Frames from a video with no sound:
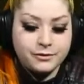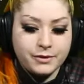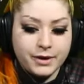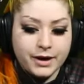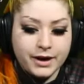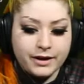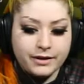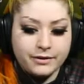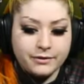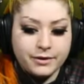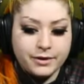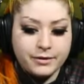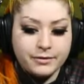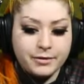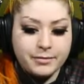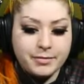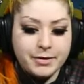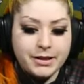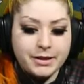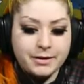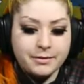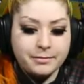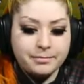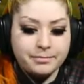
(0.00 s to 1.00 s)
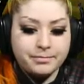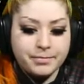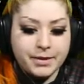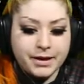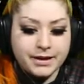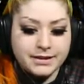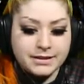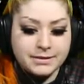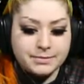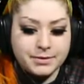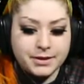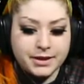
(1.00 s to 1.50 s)
Where? What would be the
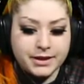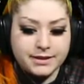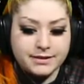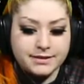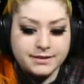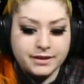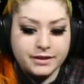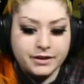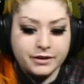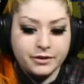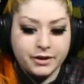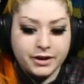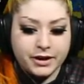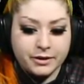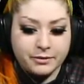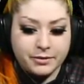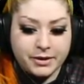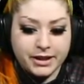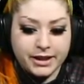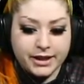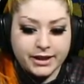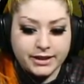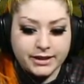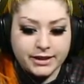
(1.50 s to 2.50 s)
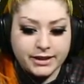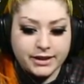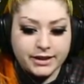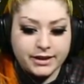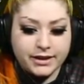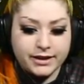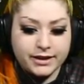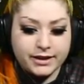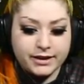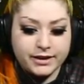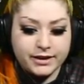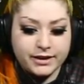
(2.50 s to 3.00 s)
best place to do it? Can we like lean
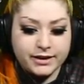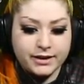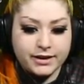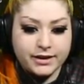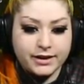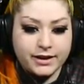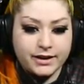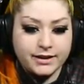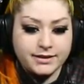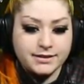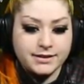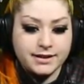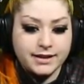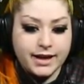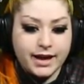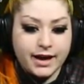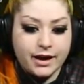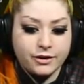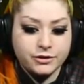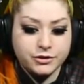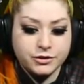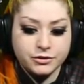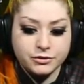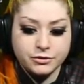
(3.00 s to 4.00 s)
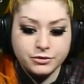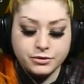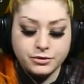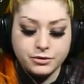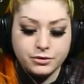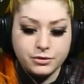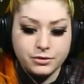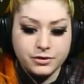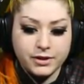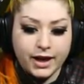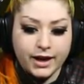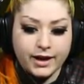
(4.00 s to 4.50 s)
it against the couch?
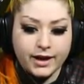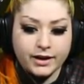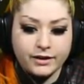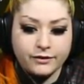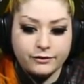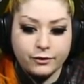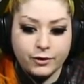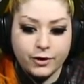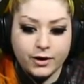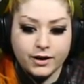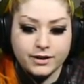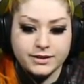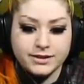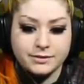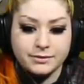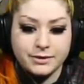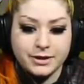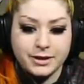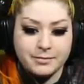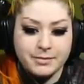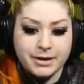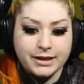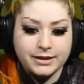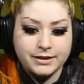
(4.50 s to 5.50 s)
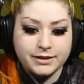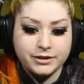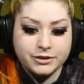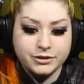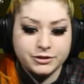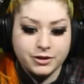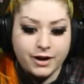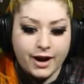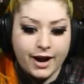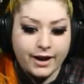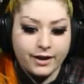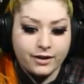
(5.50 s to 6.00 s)
Ooh, that kind of works, can make a little
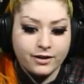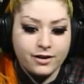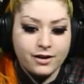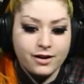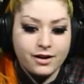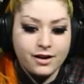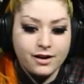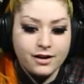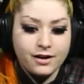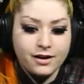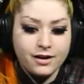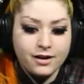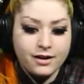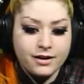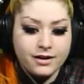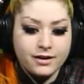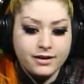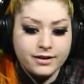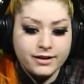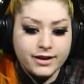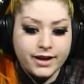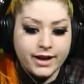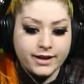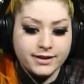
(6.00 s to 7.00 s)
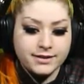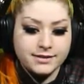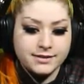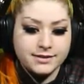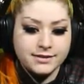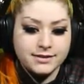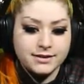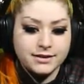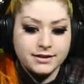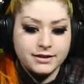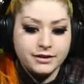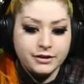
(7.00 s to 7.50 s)
triangle.
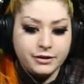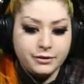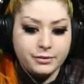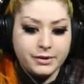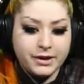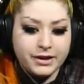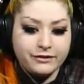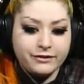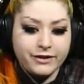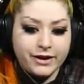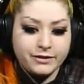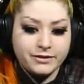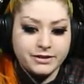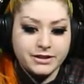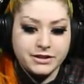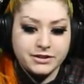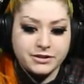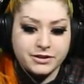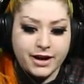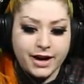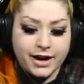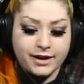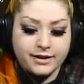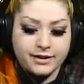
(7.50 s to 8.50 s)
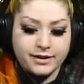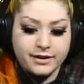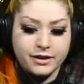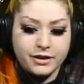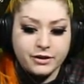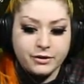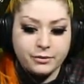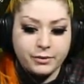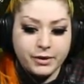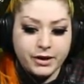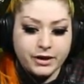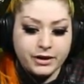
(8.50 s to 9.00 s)
Yes, we have found the strand.
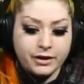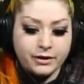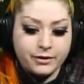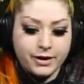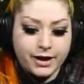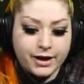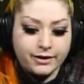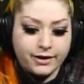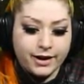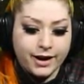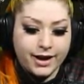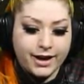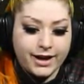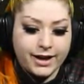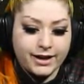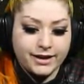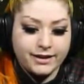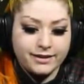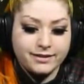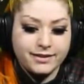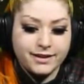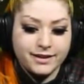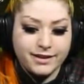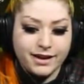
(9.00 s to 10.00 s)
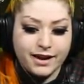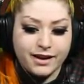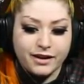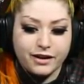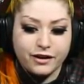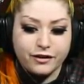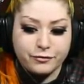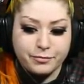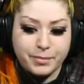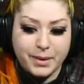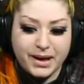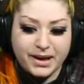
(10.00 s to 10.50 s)
We know how to hide the dead
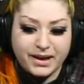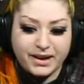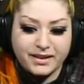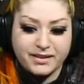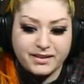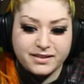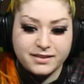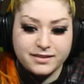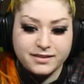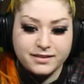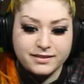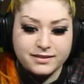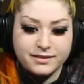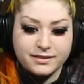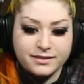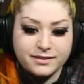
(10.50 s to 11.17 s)
of bodies.